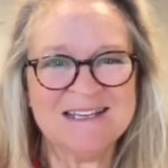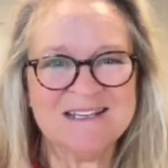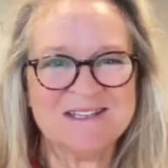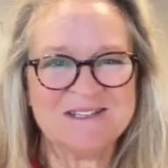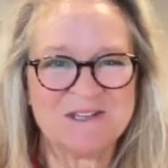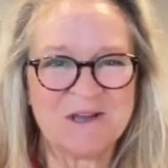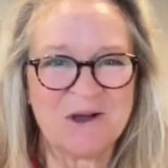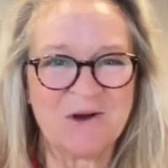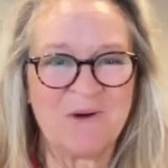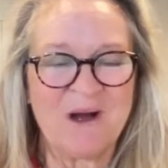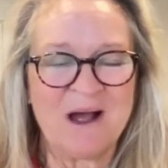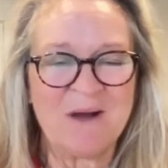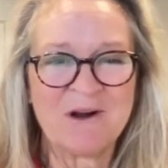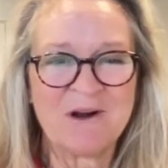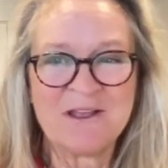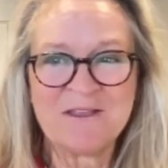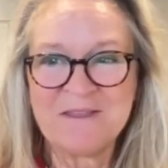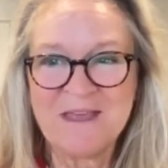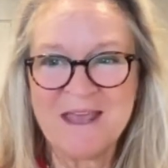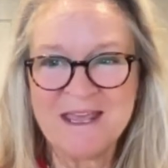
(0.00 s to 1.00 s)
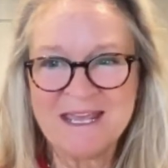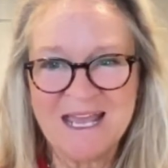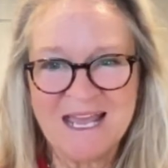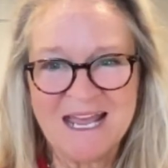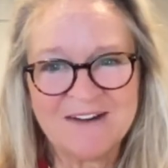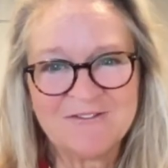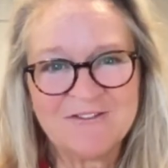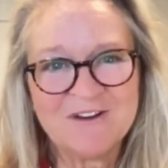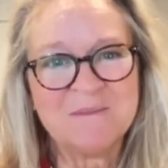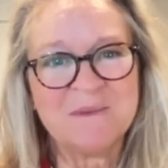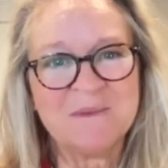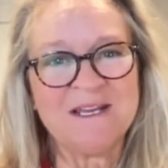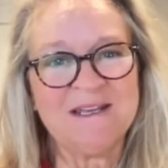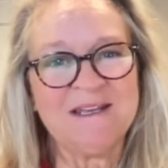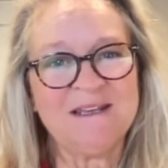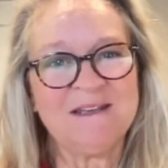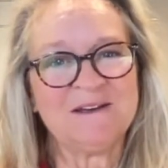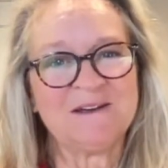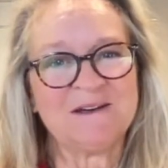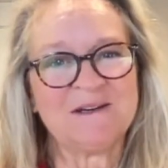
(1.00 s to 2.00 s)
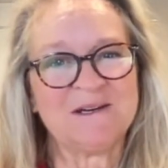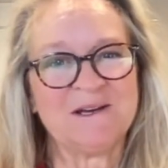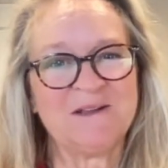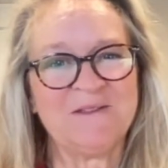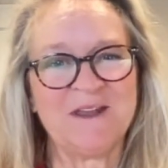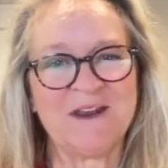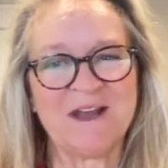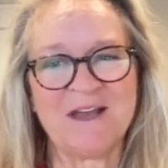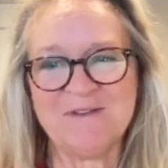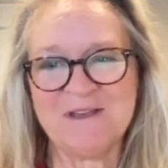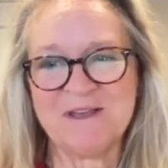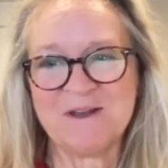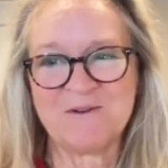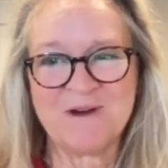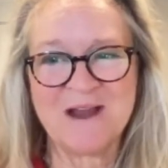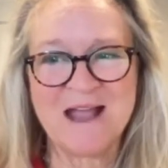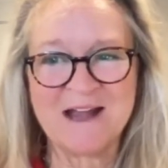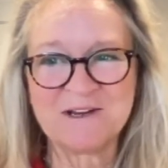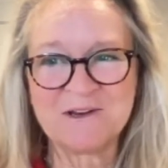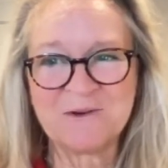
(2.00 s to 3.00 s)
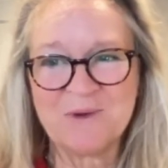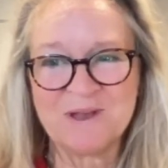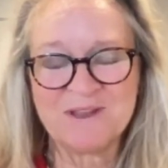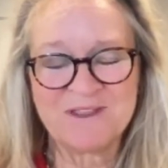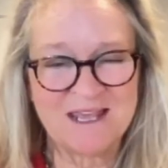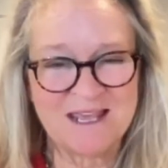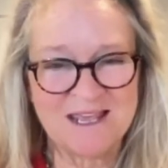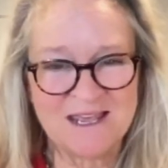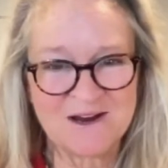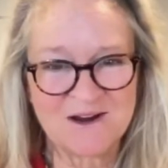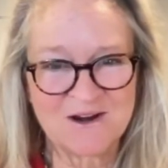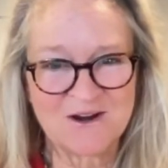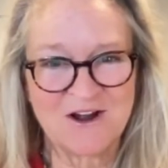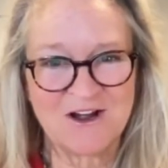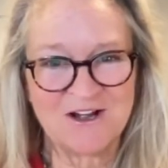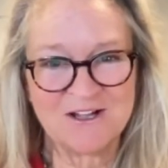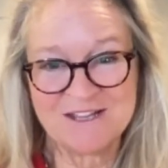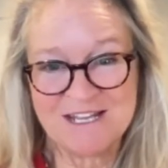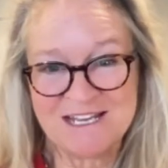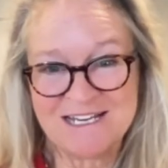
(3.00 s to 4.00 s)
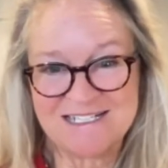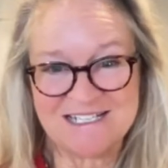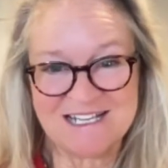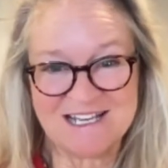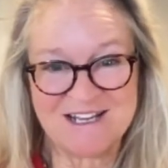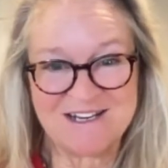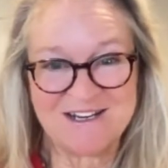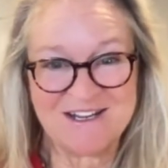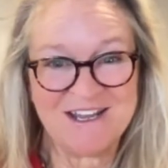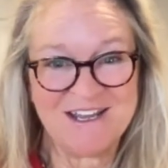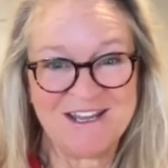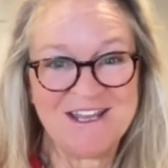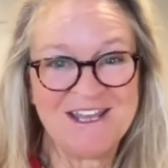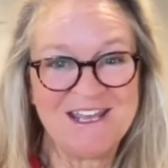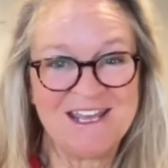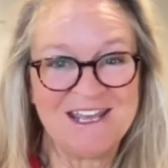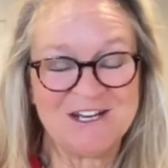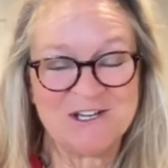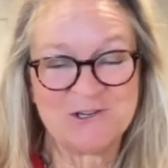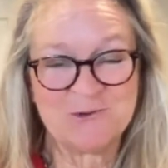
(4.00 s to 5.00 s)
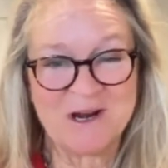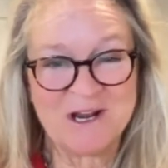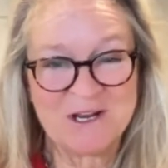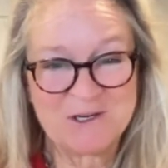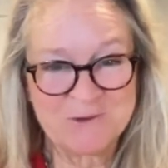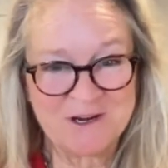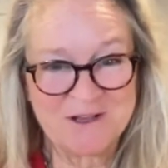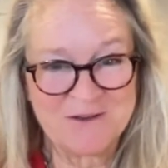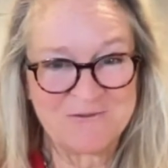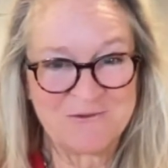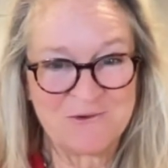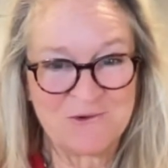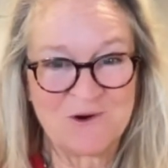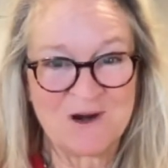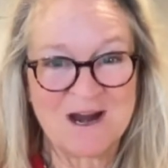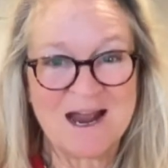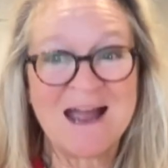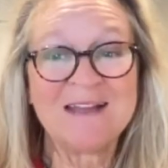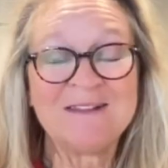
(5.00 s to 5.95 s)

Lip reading: So I want to thank everybody that I've interacted with here on LinkedIn in 2024.